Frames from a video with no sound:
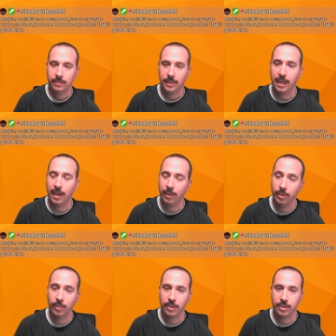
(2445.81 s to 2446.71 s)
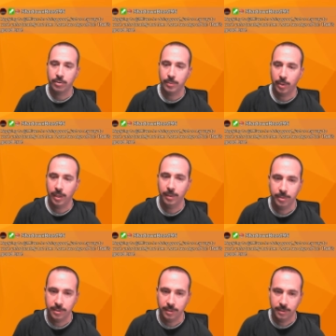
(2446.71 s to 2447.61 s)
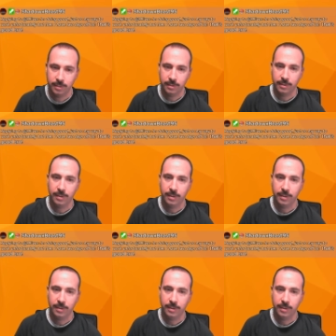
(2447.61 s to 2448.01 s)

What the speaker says: I really want to stream Twilight Princess.